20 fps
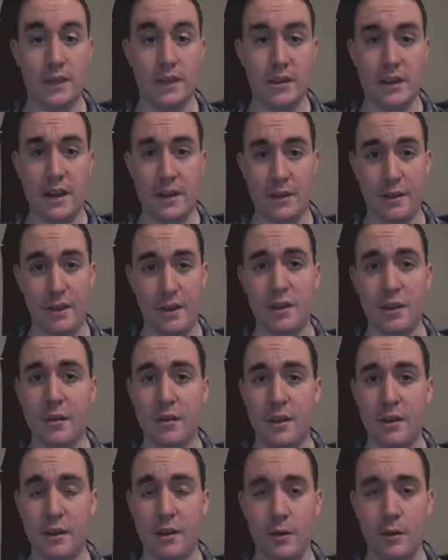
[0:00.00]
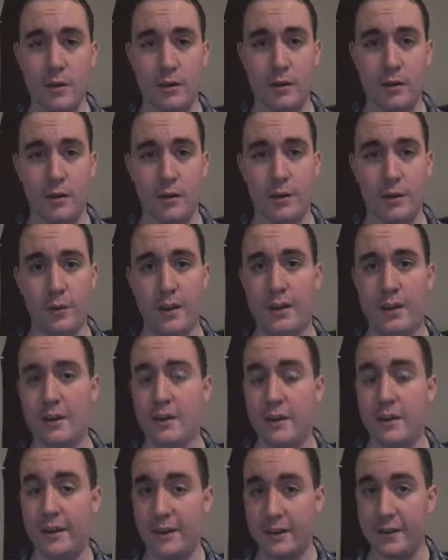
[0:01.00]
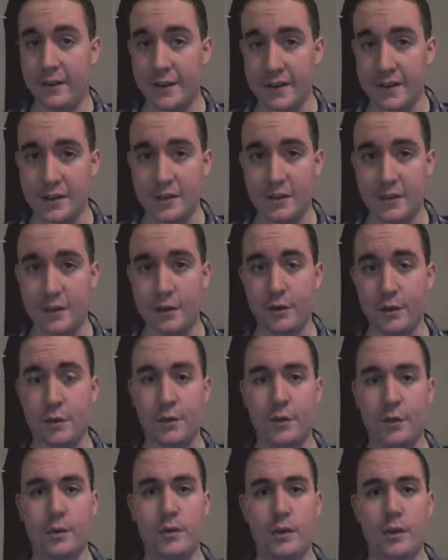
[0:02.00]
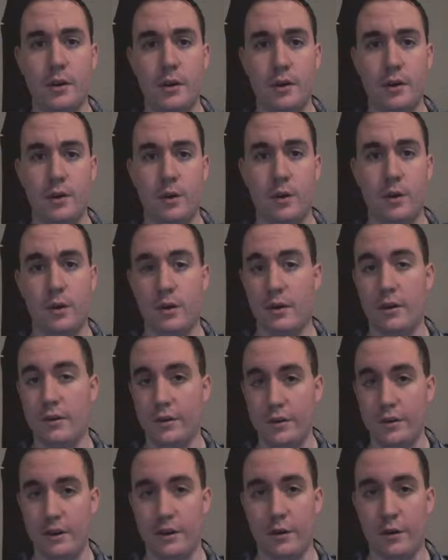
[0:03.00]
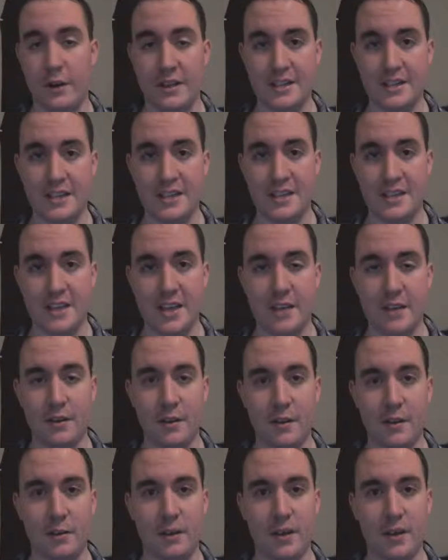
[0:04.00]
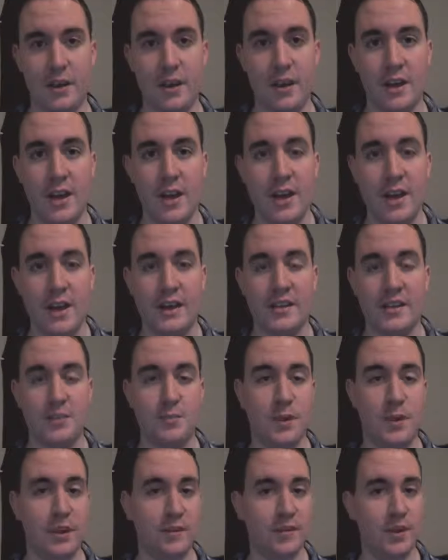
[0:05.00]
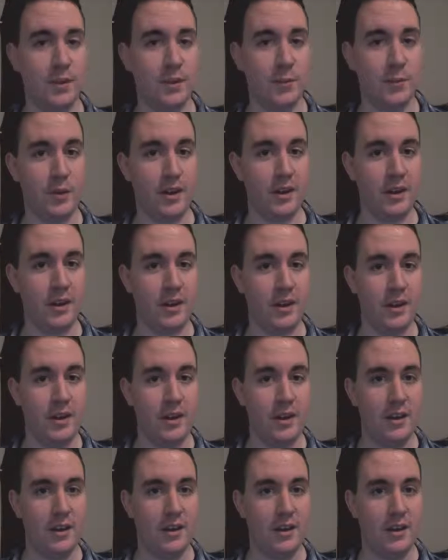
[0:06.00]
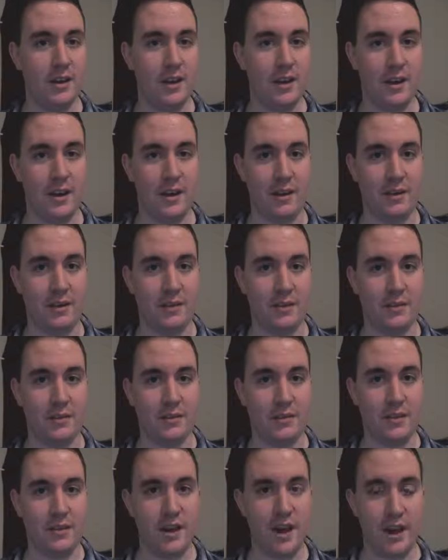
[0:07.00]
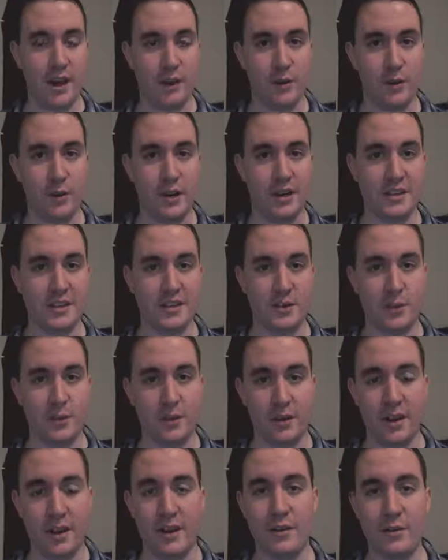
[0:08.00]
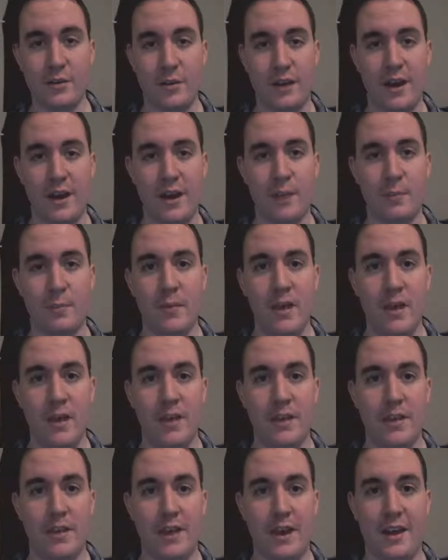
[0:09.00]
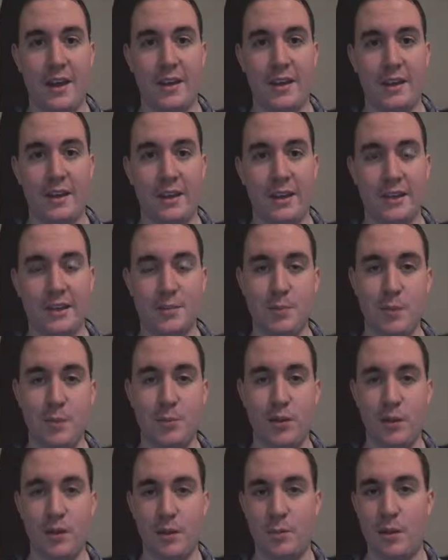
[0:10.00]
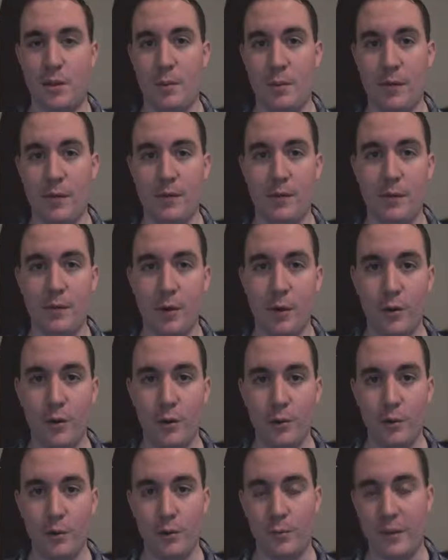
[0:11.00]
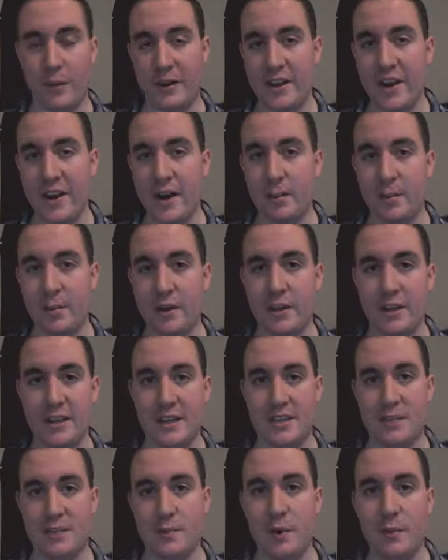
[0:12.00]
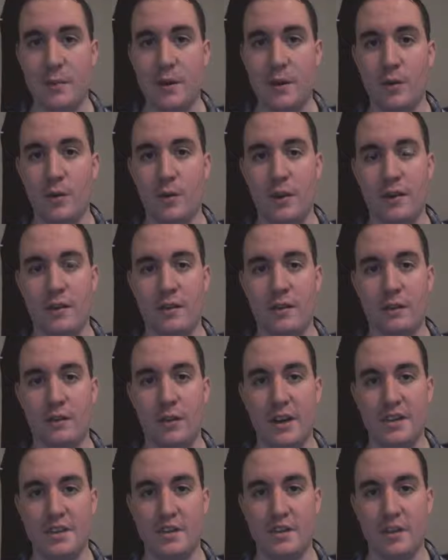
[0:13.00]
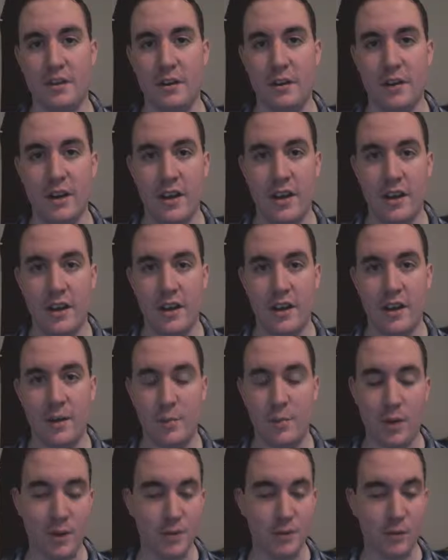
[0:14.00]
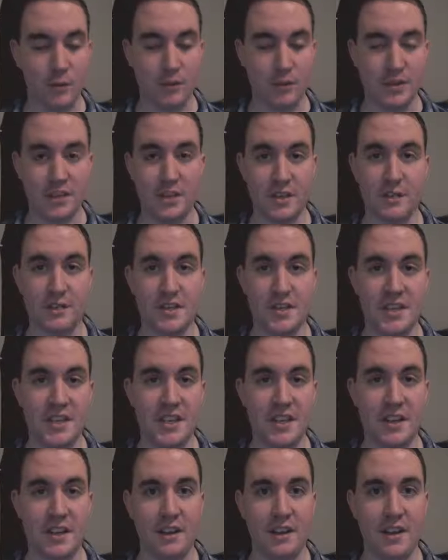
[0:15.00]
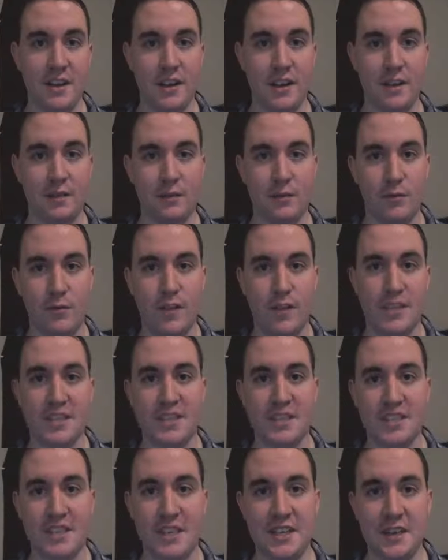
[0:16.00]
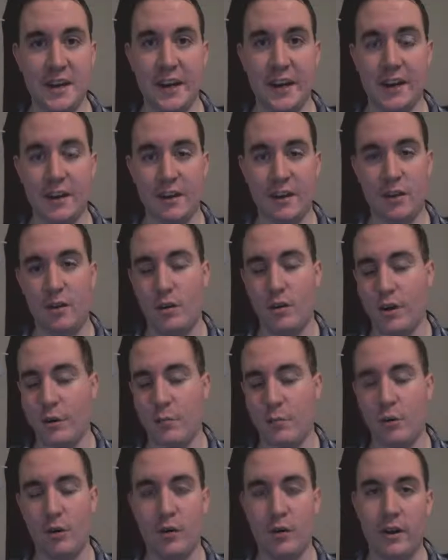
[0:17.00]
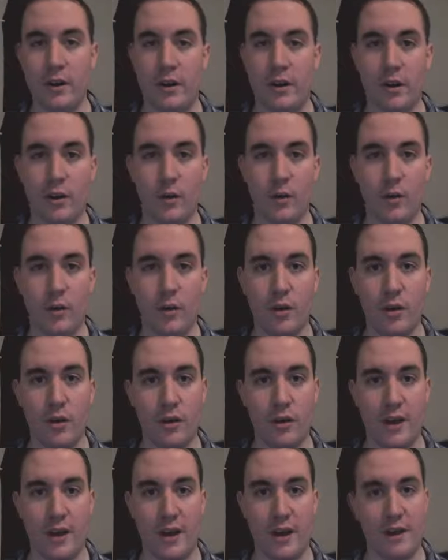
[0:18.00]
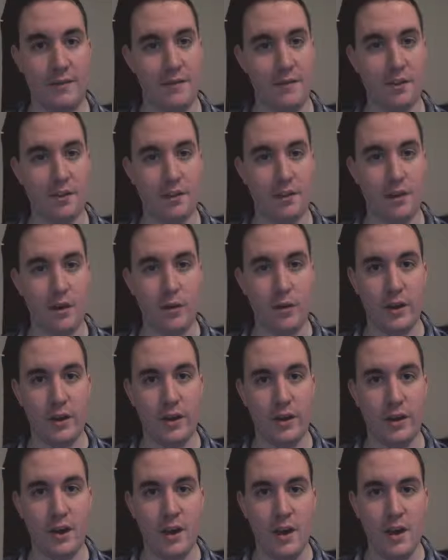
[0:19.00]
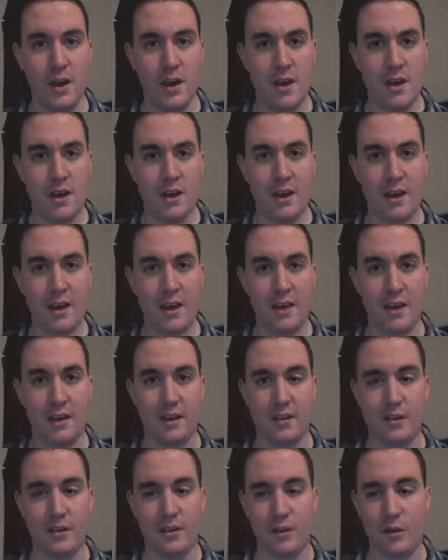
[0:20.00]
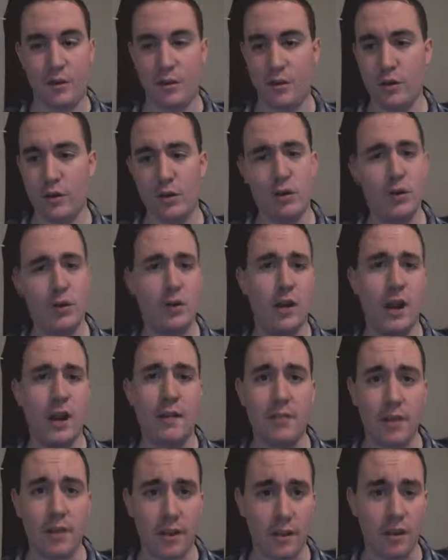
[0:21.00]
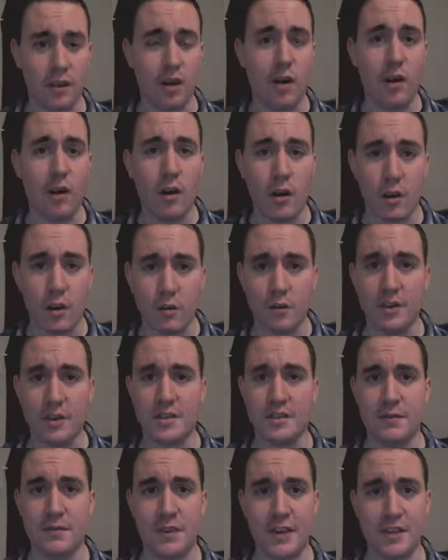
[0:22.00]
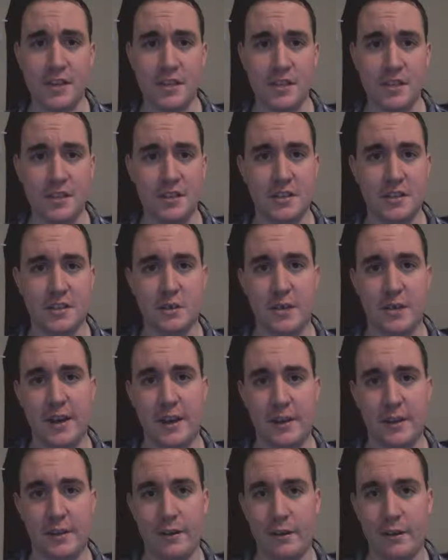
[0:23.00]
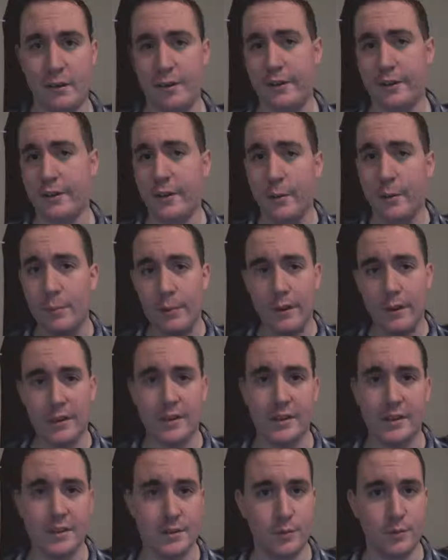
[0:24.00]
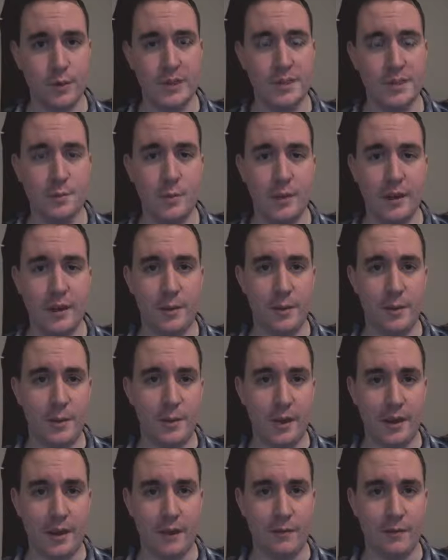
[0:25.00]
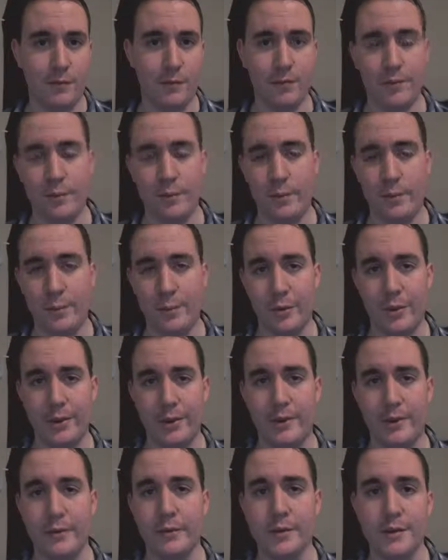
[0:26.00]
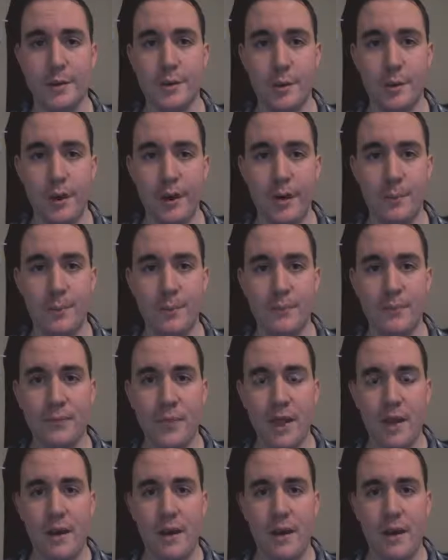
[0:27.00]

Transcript: Now, the other thing you could do, either in addition to or as a standalone thing, is by developing a iOS or Android app that lets me pull up on my phone or my tablet as I'm on way to the restaurant and be able to reserve a seat, and for that seat I can already put in our order and have it going. And you could have like a card on reservation so that the company doesn't waste money by making food for people that don't show up.